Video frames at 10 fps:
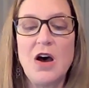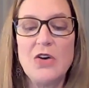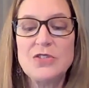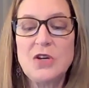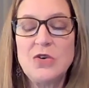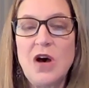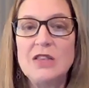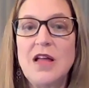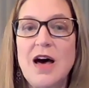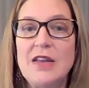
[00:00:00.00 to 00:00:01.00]
Also, a
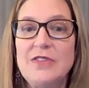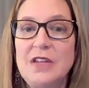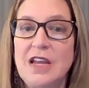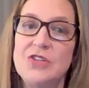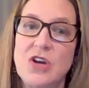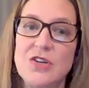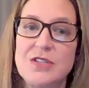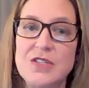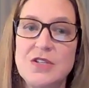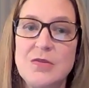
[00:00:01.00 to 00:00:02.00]
lot of EHR
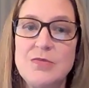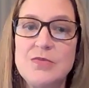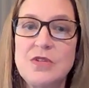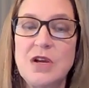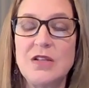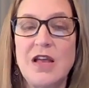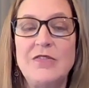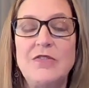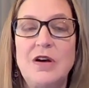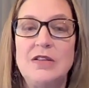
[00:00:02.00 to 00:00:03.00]
systems, a lot
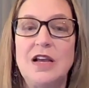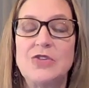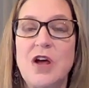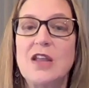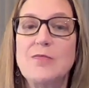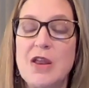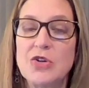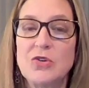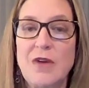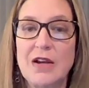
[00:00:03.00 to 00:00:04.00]
of electronic
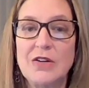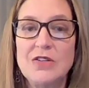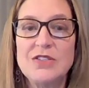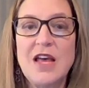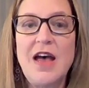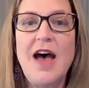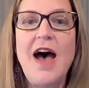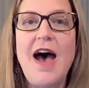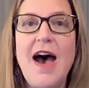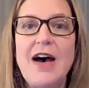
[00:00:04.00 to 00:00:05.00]
medical records
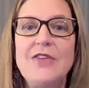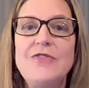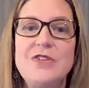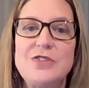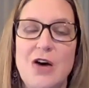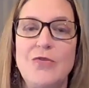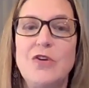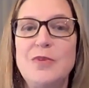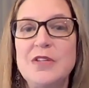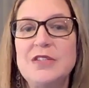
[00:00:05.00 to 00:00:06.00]
have software
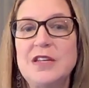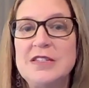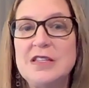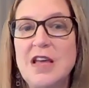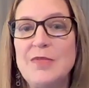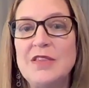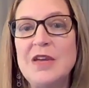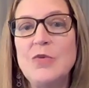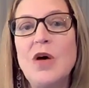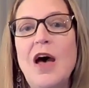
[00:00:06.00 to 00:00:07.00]
built into them that
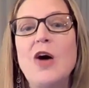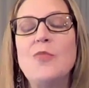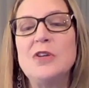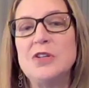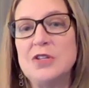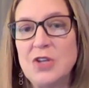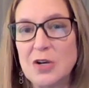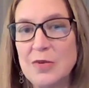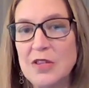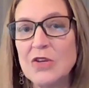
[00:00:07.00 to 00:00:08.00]
they will help you to
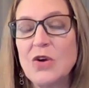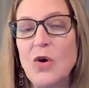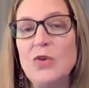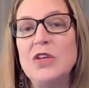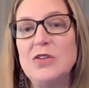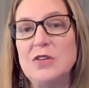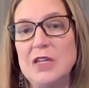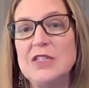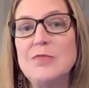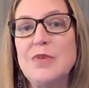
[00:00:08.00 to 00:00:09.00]
determine the code that you
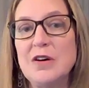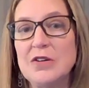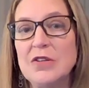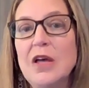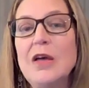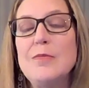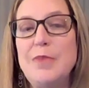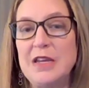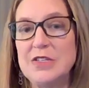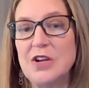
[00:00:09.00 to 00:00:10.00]
need to bill
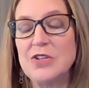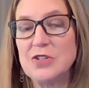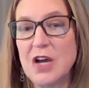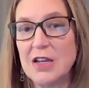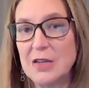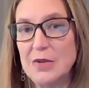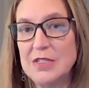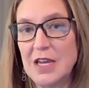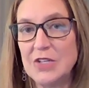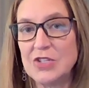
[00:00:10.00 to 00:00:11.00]
based on your
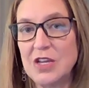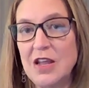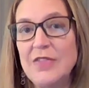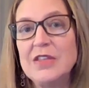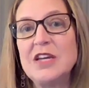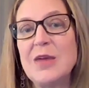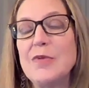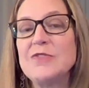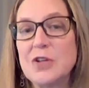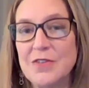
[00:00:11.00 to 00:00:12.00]
documentation and the type
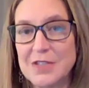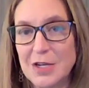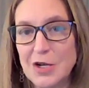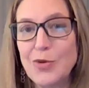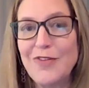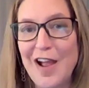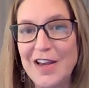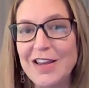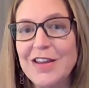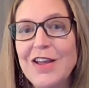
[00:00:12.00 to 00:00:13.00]
of service that you're
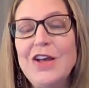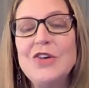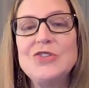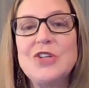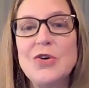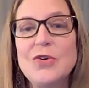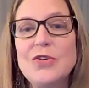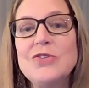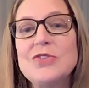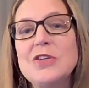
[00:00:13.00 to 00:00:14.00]
providing. So
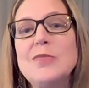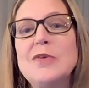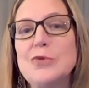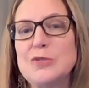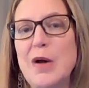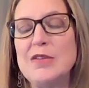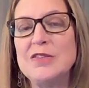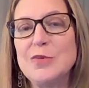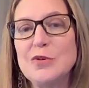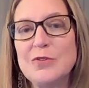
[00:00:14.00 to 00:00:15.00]
you'll still be
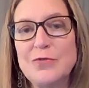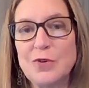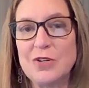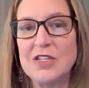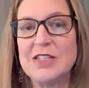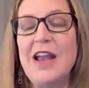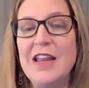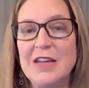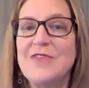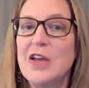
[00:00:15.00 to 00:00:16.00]
responsible for
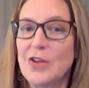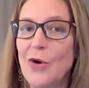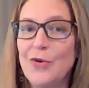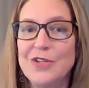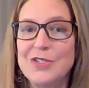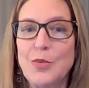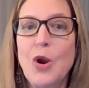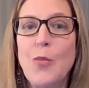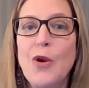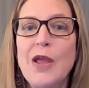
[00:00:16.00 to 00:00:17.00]
deciding if that code is
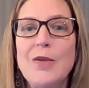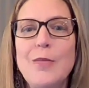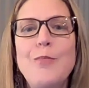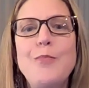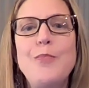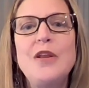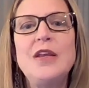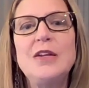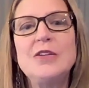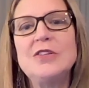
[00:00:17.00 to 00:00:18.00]
appropriate, but
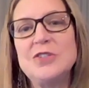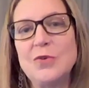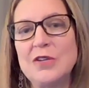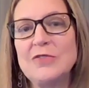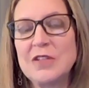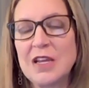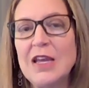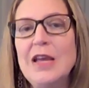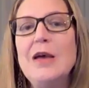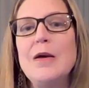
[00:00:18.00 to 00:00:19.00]
it'll
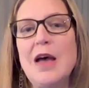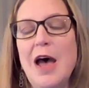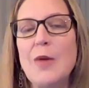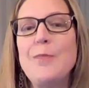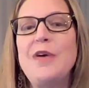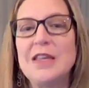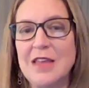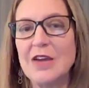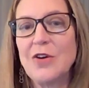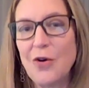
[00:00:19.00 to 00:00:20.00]
intuitively help pick
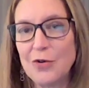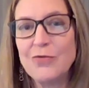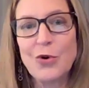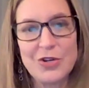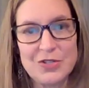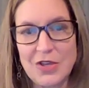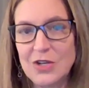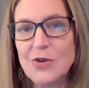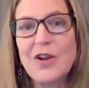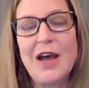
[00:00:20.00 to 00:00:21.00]
that code for you so that
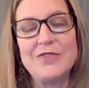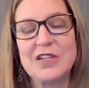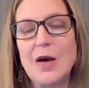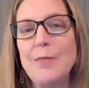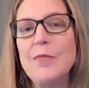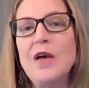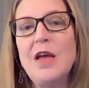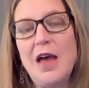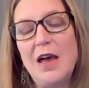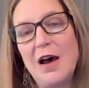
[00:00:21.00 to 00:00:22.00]
you don't have to come
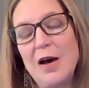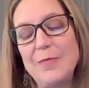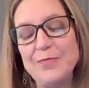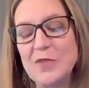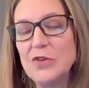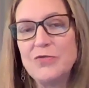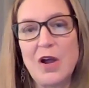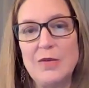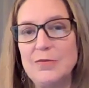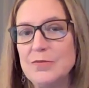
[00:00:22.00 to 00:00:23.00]

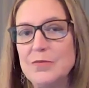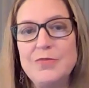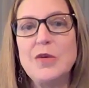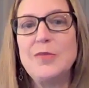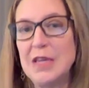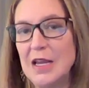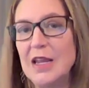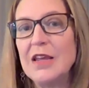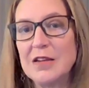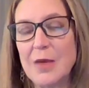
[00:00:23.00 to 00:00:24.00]
from the
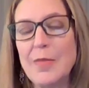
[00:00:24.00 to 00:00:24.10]
beginning and